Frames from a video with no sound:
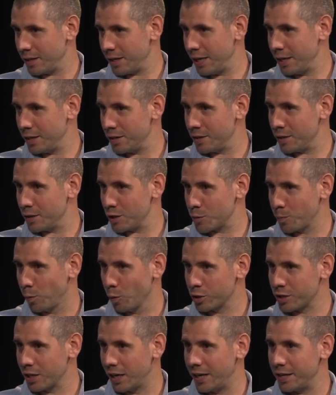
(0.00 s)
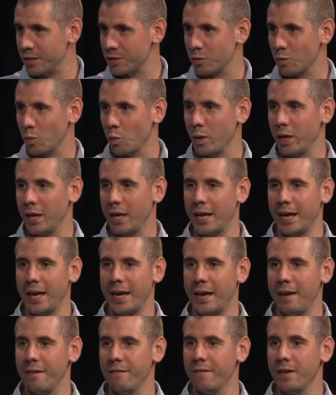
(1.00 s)
in sports science. We
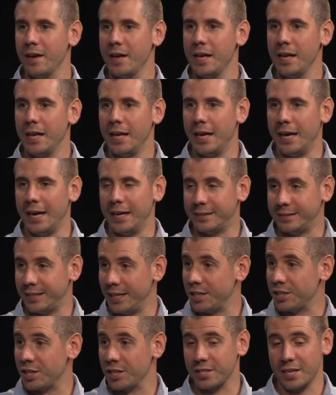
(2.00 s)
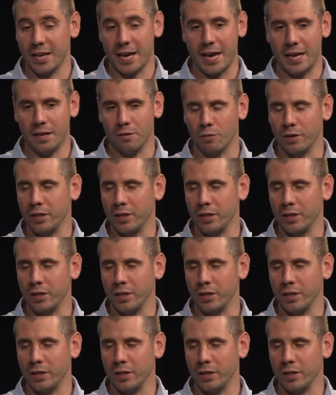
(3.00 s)
have teachers and